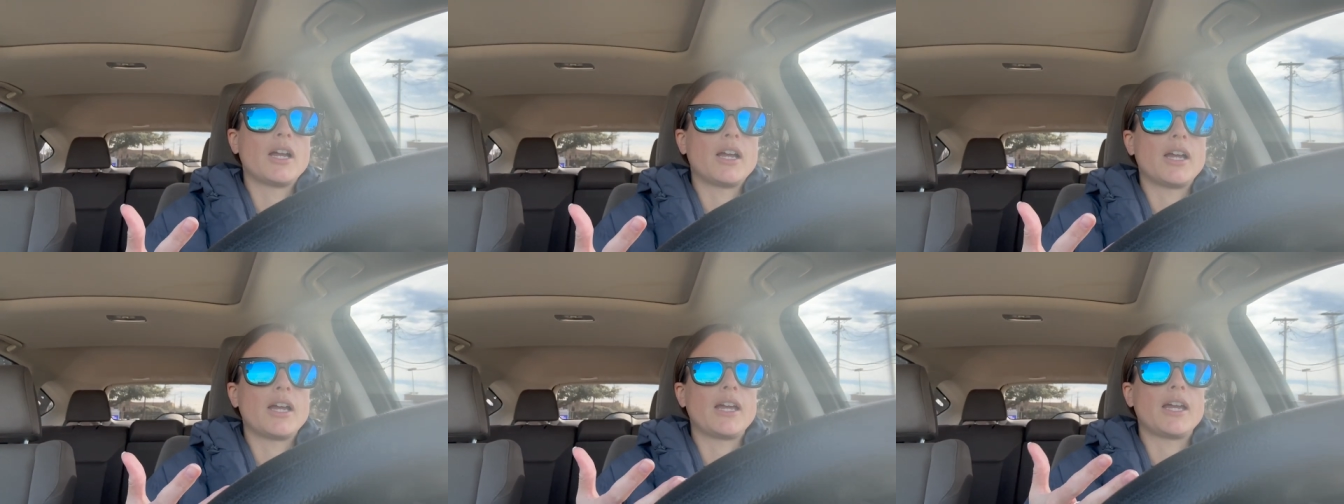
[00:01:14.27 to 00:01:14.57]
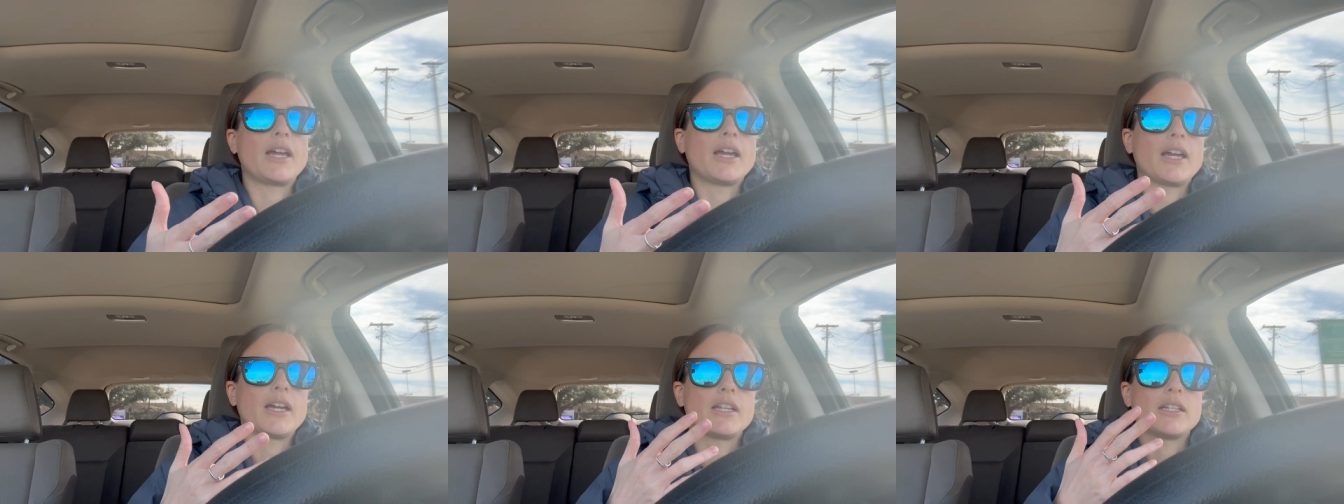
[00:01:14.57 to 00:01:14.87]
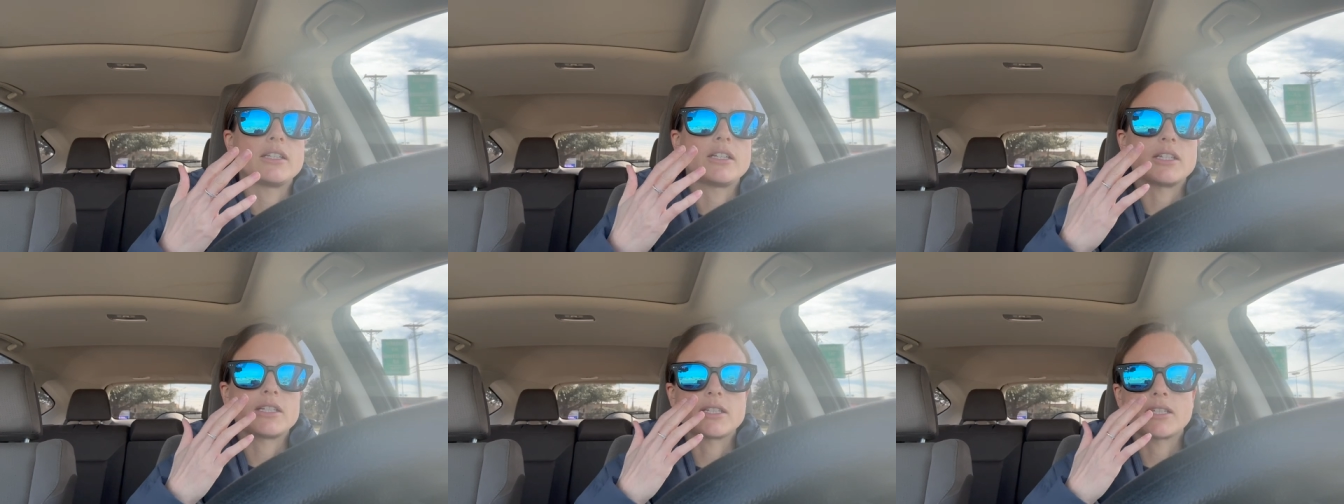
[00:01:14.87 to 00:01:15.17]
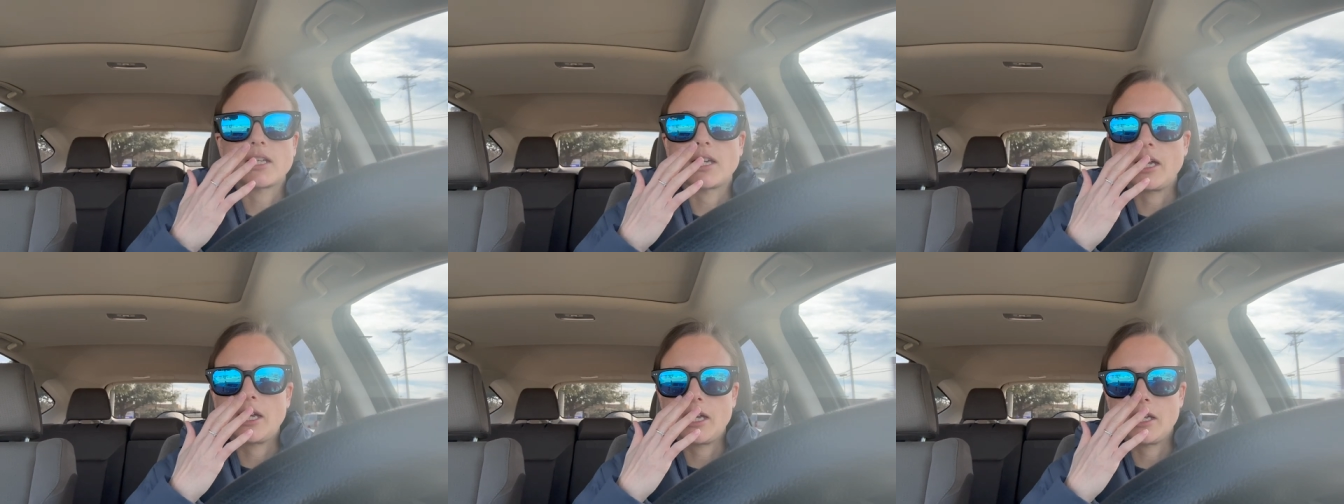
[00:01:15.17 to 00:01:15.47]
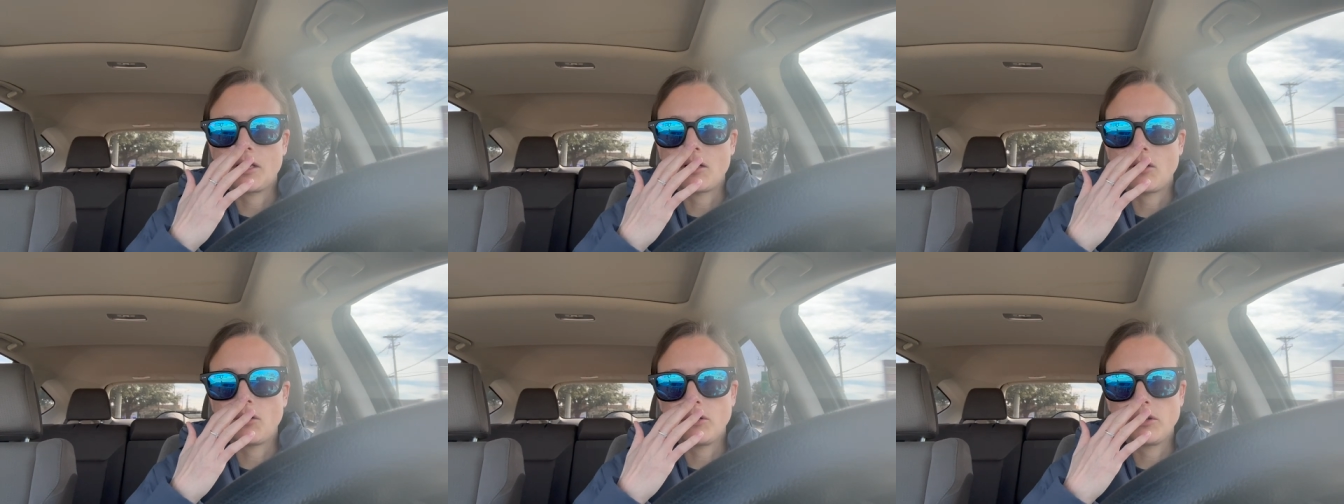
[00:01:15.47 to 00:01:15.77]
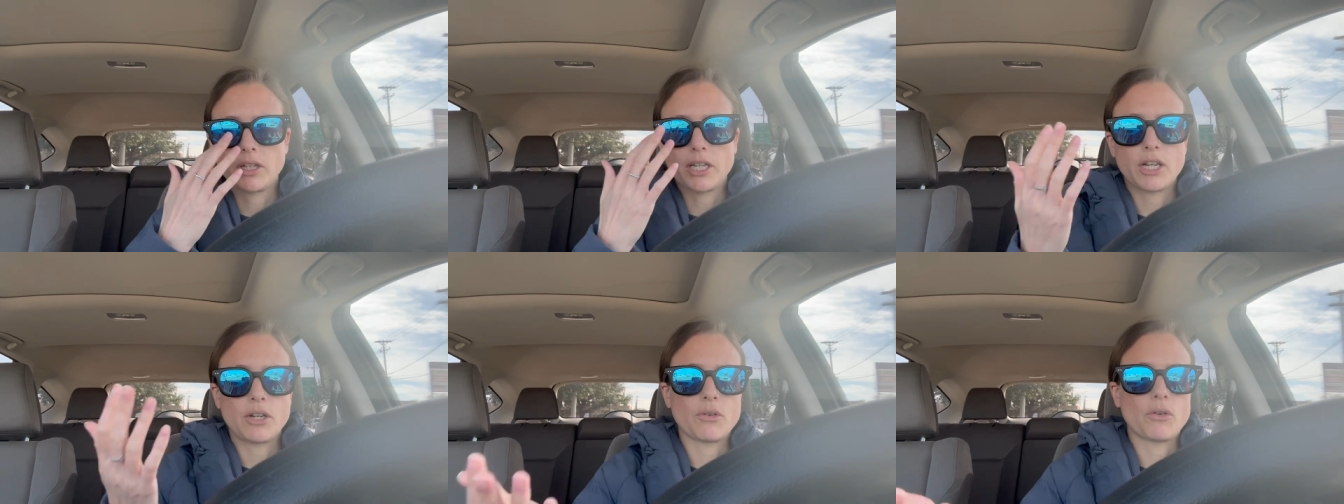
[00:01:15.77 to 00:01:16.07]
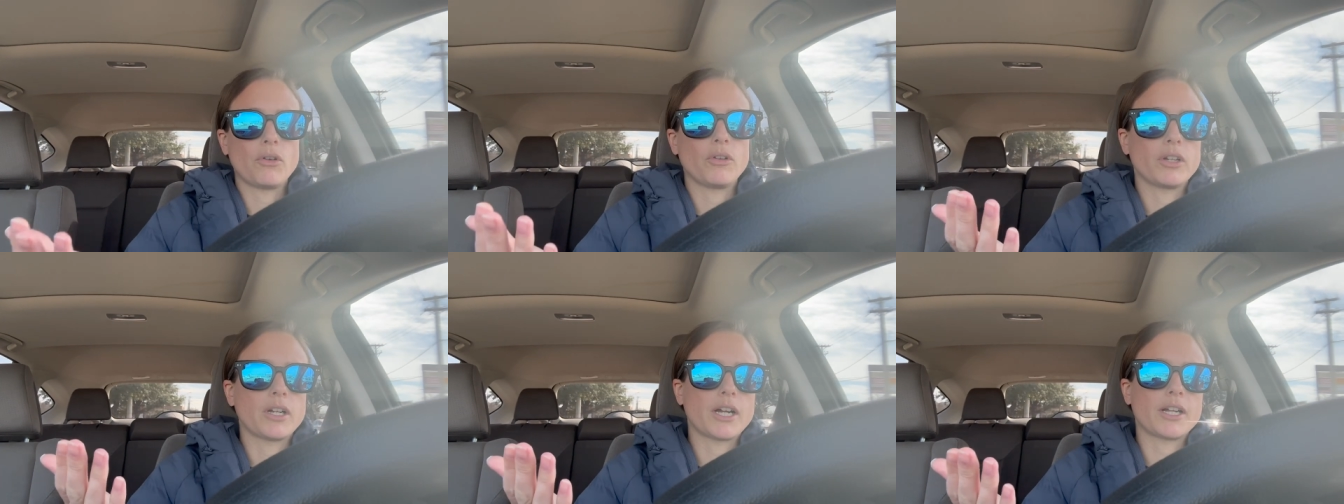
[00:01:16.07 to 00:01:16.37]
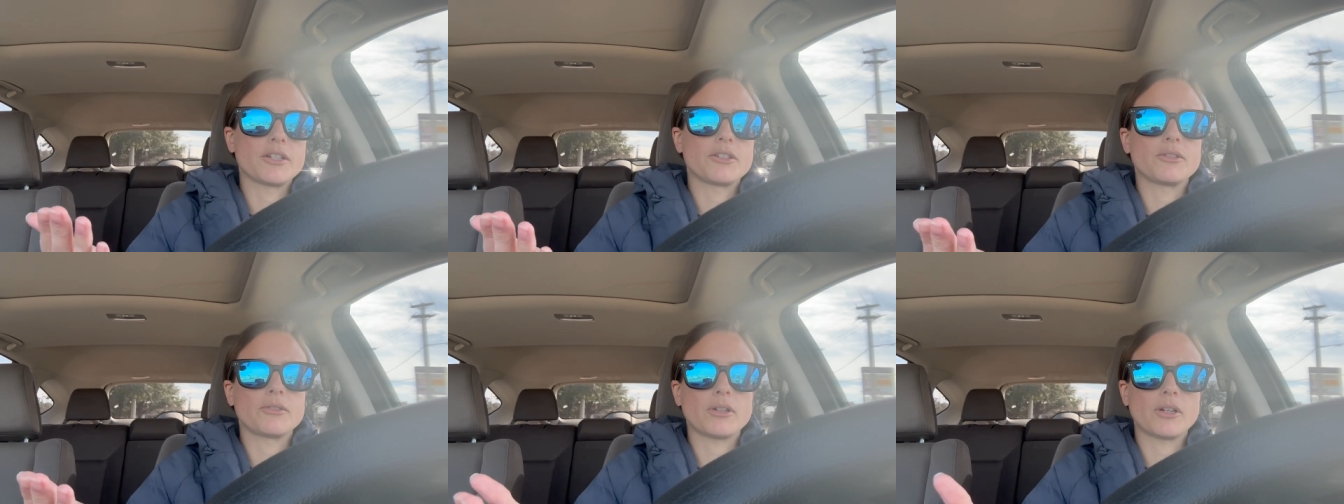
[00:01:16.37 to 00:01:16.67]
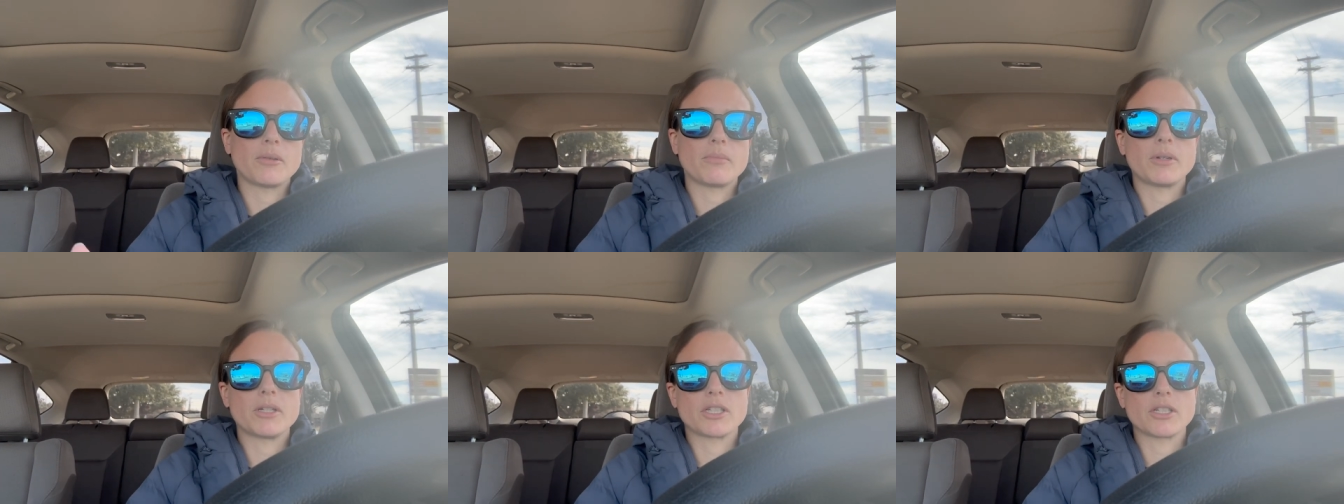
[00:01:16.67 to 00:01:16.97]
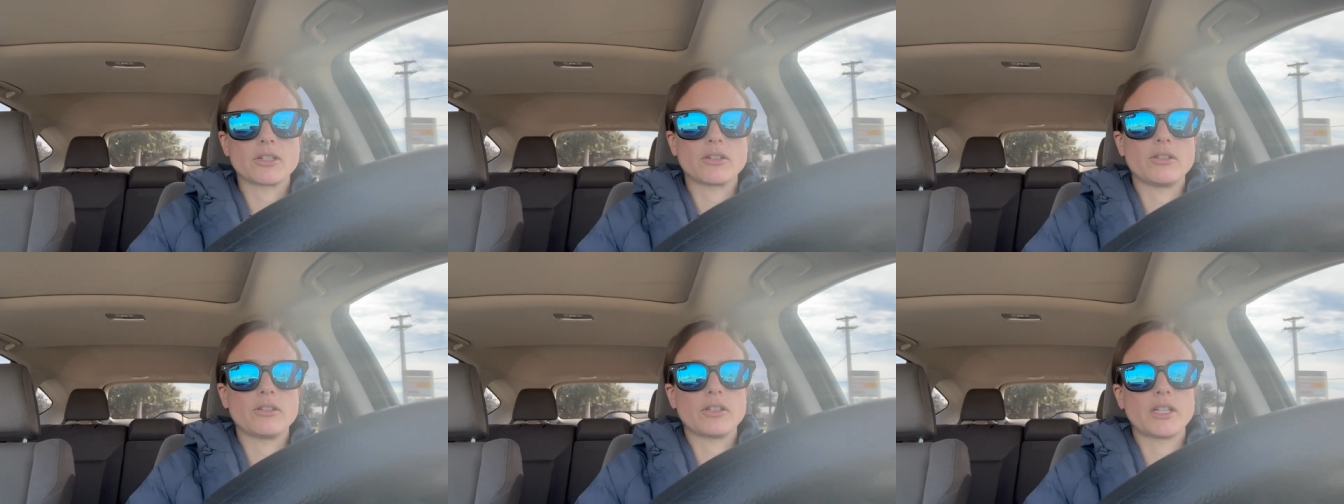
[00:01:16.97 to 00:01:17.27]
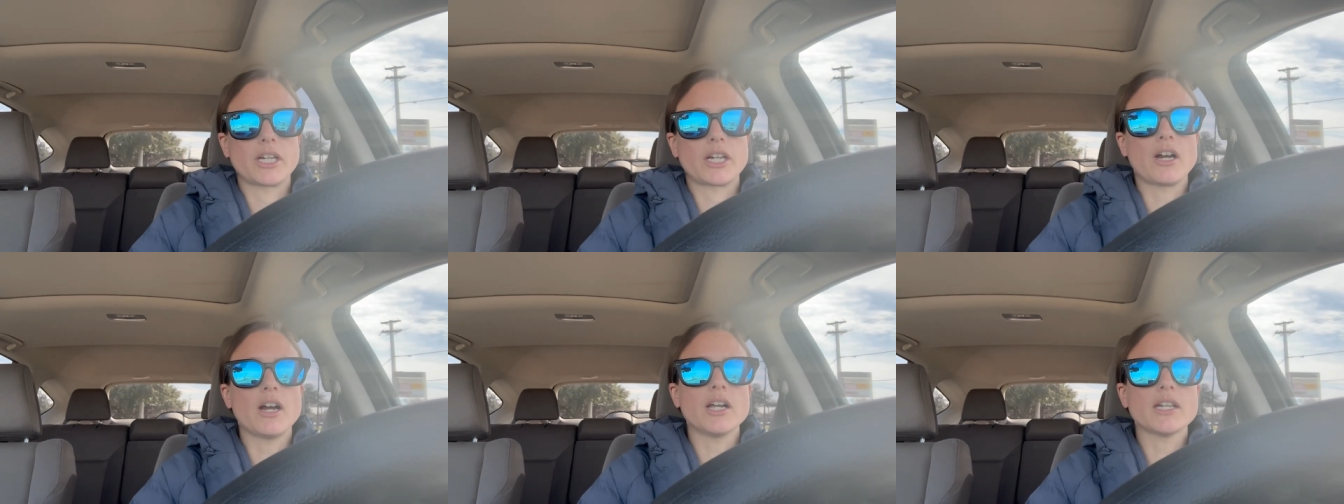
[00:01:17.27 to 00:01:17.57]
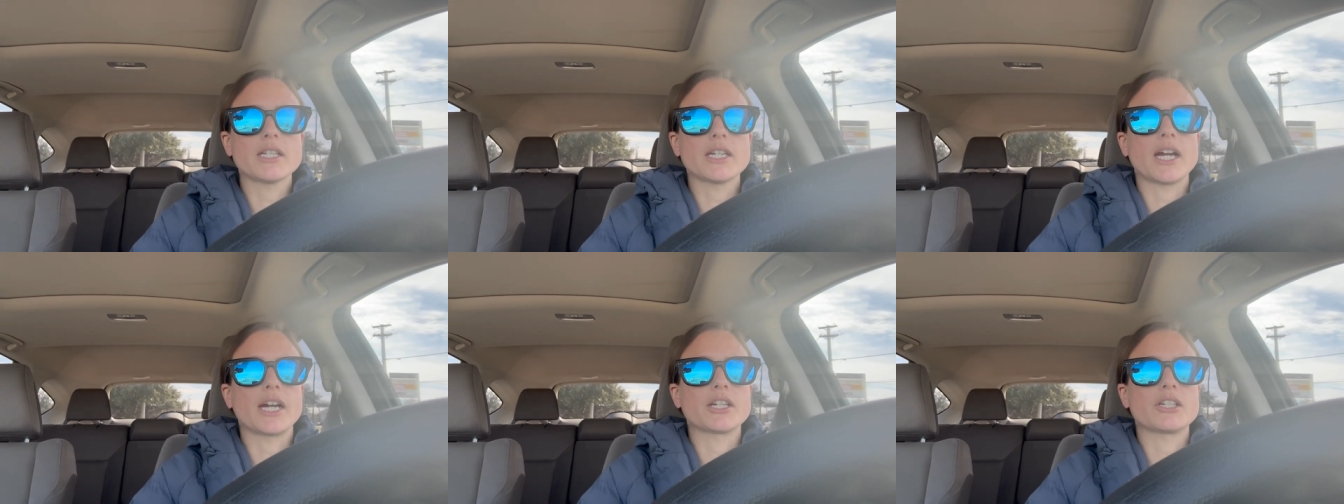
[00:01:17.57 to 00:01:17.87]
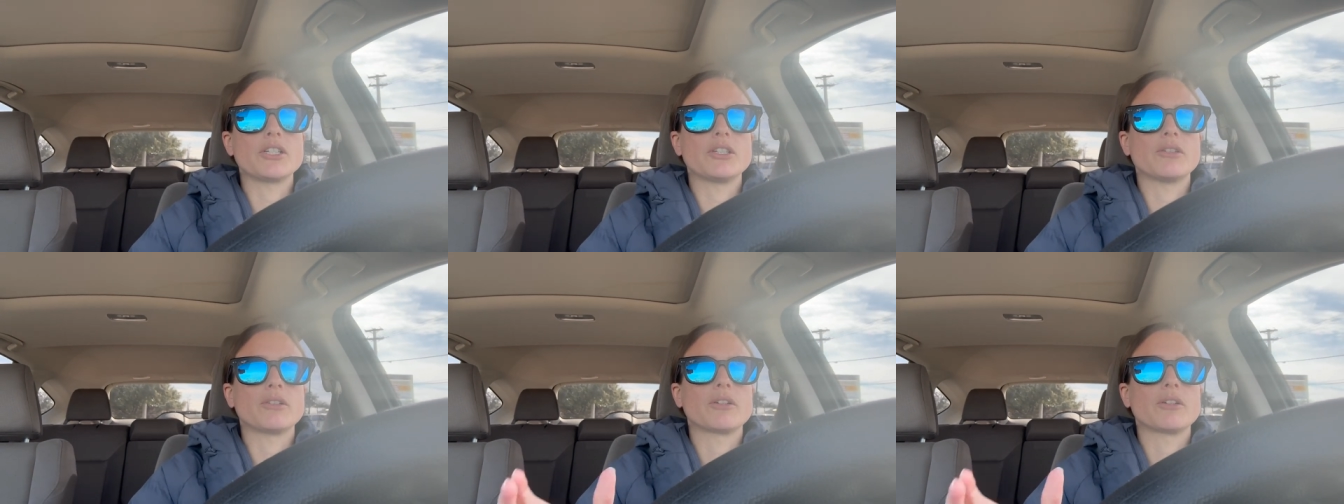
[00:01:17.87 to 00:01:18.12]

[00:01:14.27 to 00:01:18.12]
And they said, hold, can you hold on to him until they contact you?